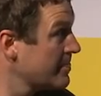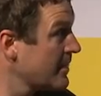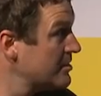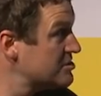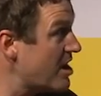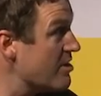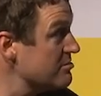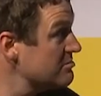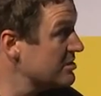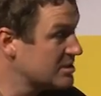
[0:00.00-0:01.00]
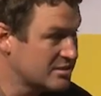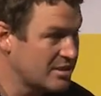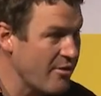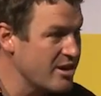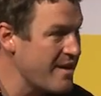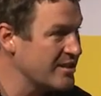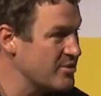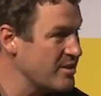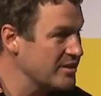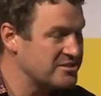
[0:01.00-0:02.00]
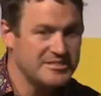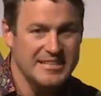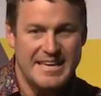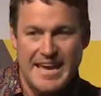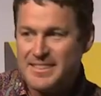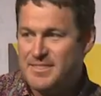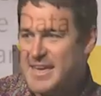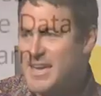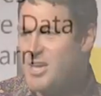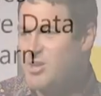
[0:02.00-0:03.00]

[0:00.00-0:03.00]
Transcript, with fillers: So, going about doing this, to get there you